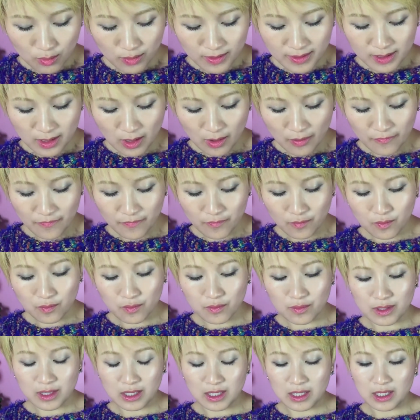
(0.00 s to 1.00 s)
also
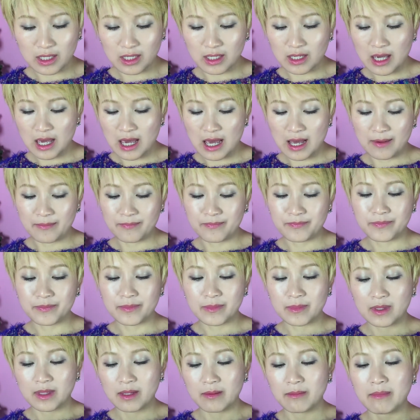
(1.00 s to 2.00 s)
for the
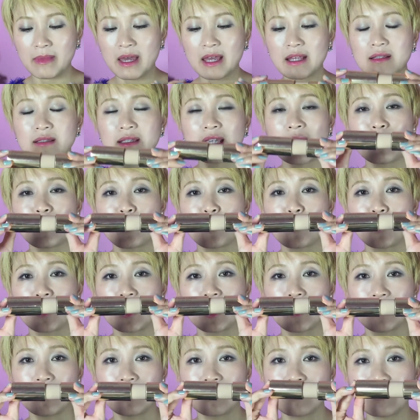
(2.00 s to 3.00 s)
matte double
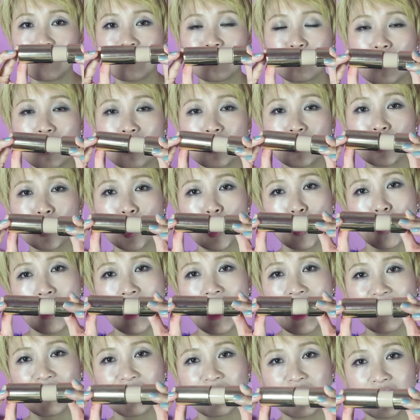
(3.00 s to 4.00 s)
wear, this one don't
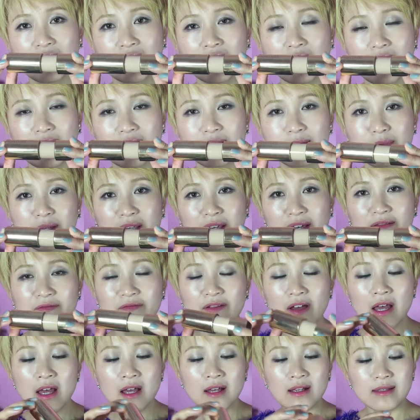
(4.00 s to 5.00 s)
have any SPF,
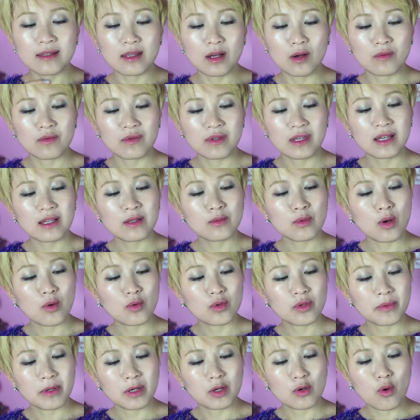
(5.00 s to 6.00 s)
so this one
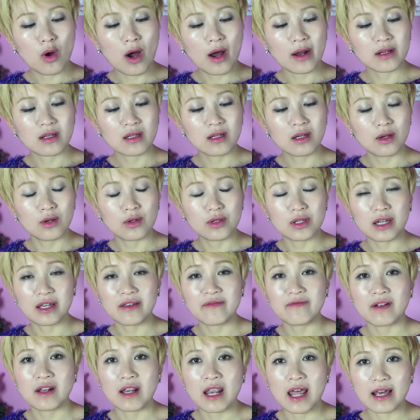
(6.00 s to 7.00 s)
would be quite good,
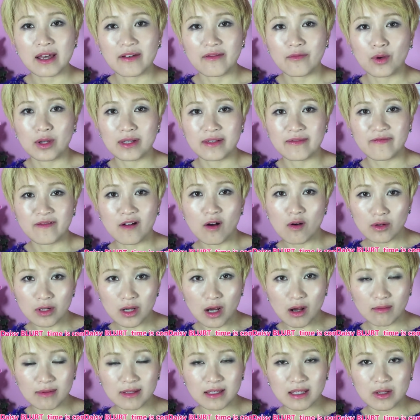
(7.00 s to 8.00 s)
even like with
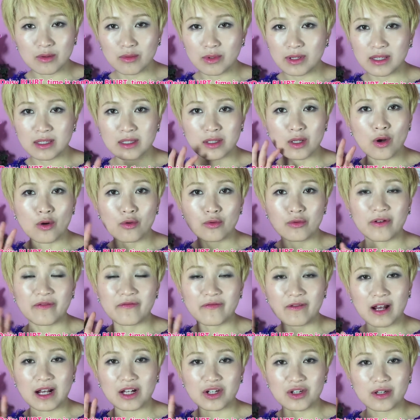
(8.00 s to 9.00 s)
photos, there was no
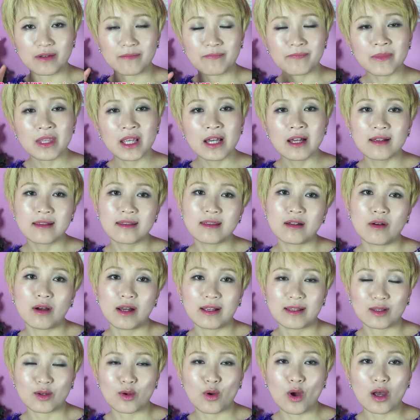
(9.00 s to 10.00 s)
reflection, so
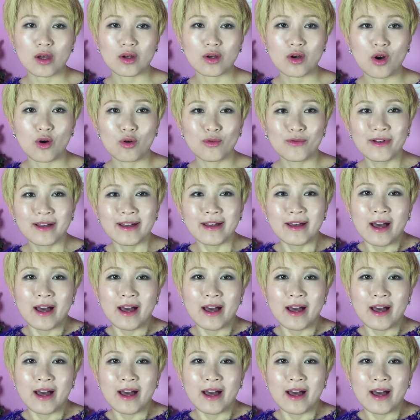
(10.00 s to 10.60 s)
it's quite cool.